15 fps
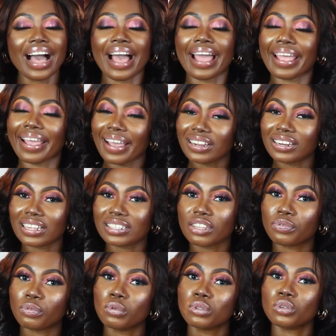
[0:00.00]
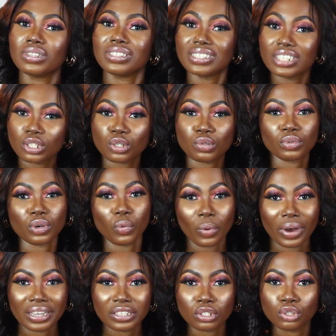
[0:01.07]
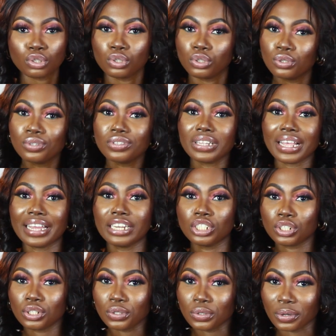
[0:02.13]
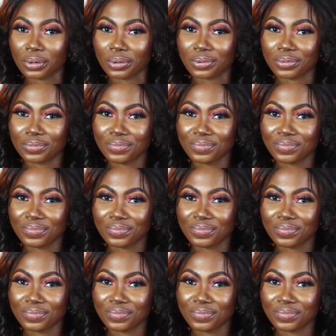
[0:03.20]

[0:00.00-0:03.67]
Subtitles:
I heard that if you want your teeth to be white, you should use engine oil.